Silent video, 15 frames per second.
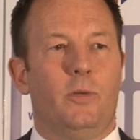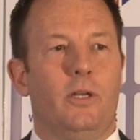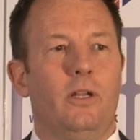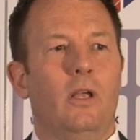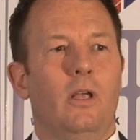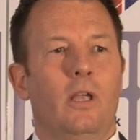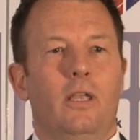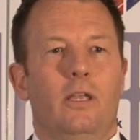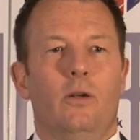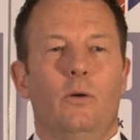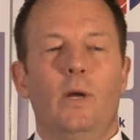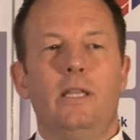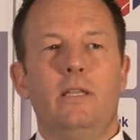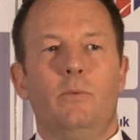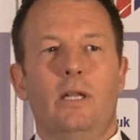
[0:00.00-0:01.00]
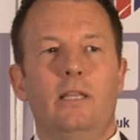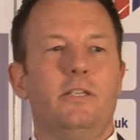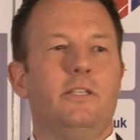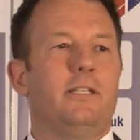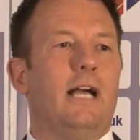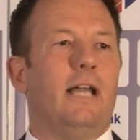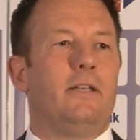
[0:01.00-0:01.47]
But, you know, when they
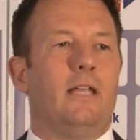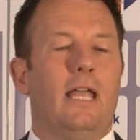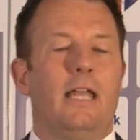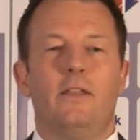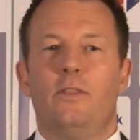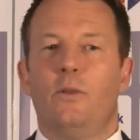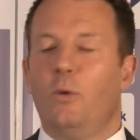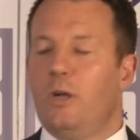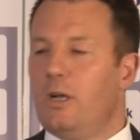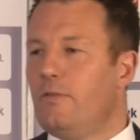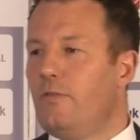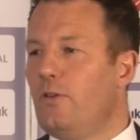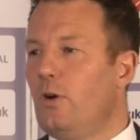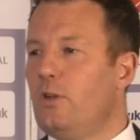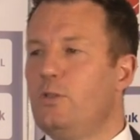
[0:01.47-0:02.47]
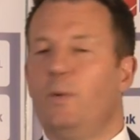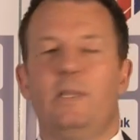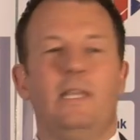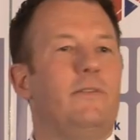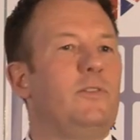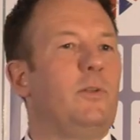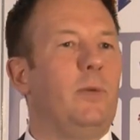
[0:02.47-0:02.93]
start to enter the workforce, when
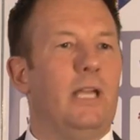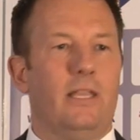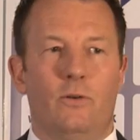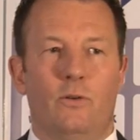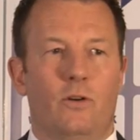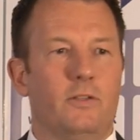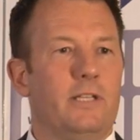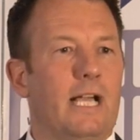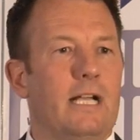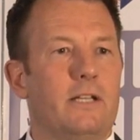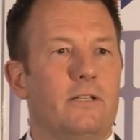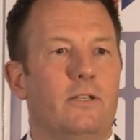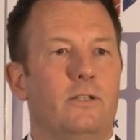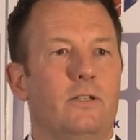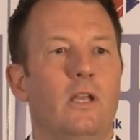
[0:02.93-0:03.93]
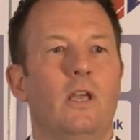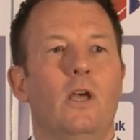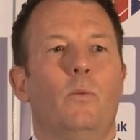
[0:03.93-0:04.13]
they have to pay their own taxes,